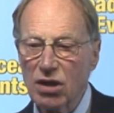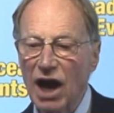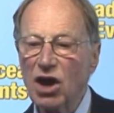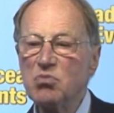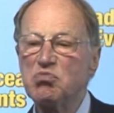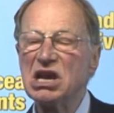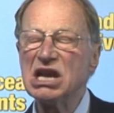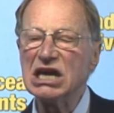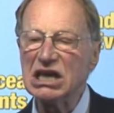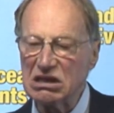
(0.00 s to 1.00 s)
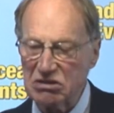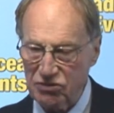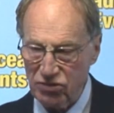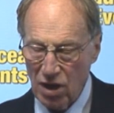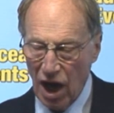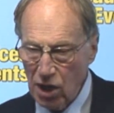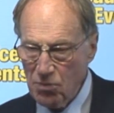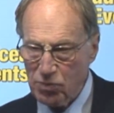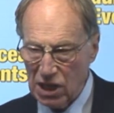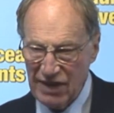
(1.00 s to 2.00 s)
don't
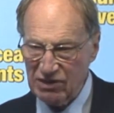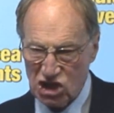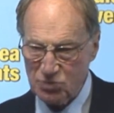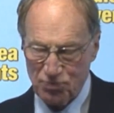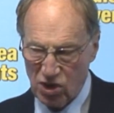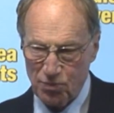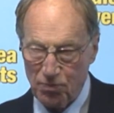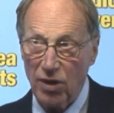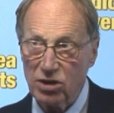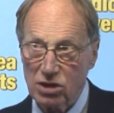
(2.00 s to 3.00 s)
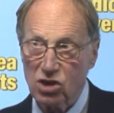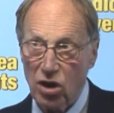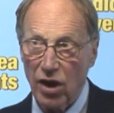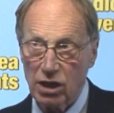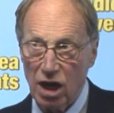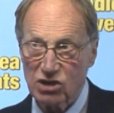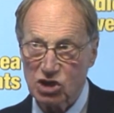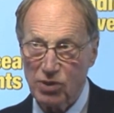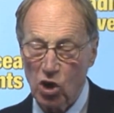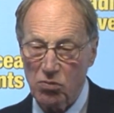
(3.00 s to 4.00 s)
believe in crying over
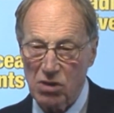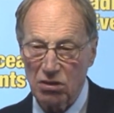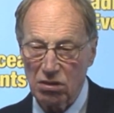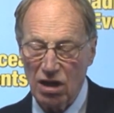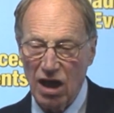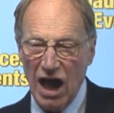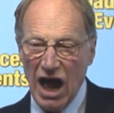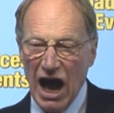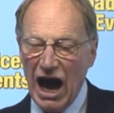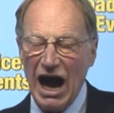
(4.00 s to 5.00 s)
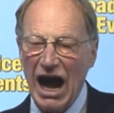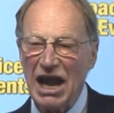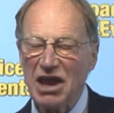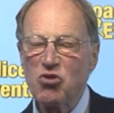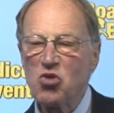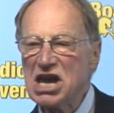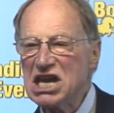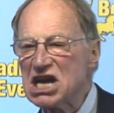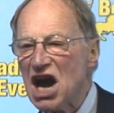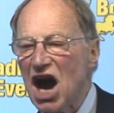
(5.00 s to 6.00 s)
spilt milk. And if we
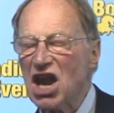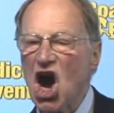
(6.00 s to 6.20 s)
can't